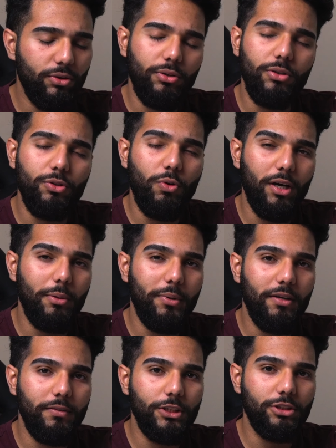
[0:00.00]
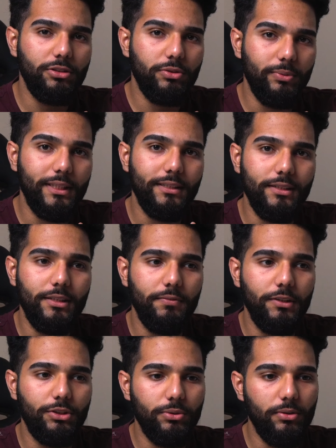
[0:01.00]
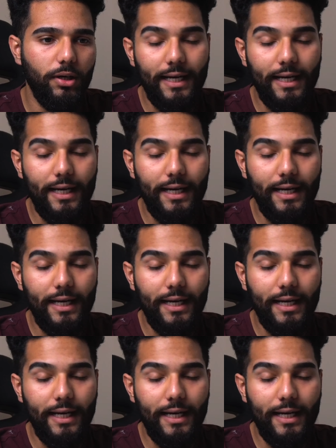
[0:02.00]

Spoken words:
through quite a bit of issues with this individual,